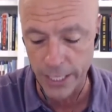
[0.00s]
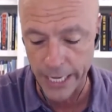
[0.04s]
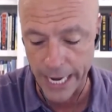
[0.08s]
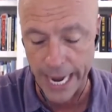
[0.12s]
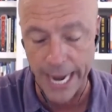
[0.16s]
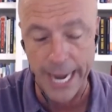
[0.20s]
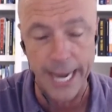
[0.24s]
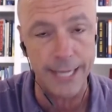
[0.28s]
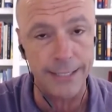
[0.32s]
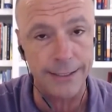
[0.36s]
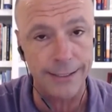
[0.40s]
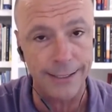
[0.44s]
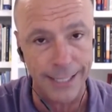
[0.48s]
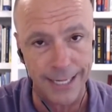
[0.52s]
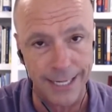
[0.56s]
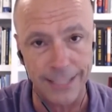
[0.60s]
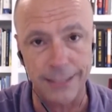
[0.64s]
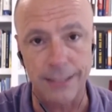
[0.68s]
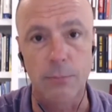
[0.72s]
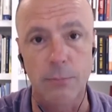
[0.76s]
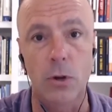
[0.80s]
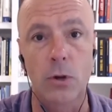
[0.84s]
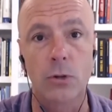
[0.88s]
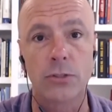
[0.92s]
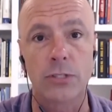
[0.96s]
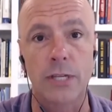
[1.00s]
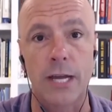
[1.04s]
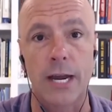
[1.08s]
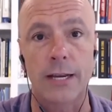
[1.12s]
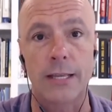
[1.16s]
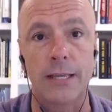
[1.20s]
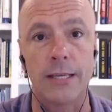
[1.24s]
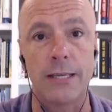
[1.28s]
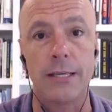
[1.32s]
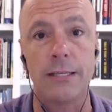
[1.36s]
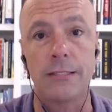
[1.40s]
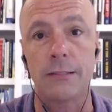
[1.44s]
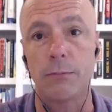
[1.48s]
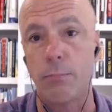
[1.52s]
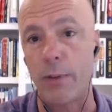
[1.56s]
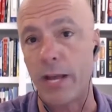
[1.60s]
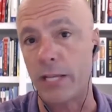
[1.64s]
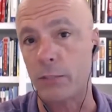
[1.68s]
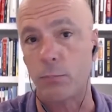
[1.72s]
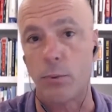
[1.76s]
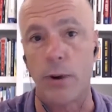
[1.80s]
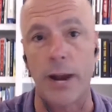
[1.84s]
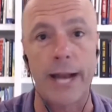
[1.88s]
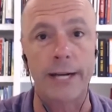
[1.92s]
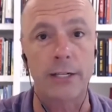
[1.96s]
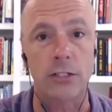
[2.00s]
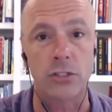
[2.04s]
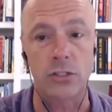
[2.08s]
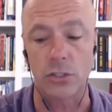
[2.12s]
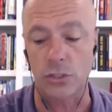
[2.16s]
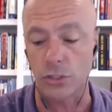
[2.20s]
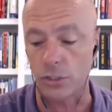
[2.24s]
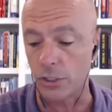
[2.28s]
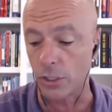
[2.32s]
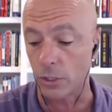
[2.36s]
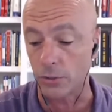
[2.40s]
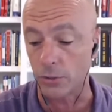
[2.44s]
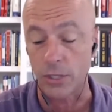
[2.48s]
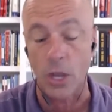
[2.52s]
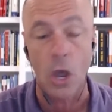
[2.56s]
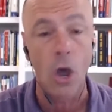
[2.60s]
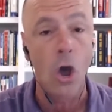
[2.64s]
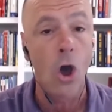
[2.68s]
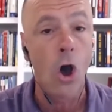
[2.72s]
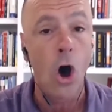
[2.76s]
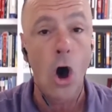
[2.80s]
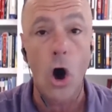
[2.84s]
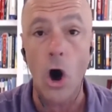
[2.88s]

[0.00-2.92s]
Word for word: you guys to get the most out of these best practices shows.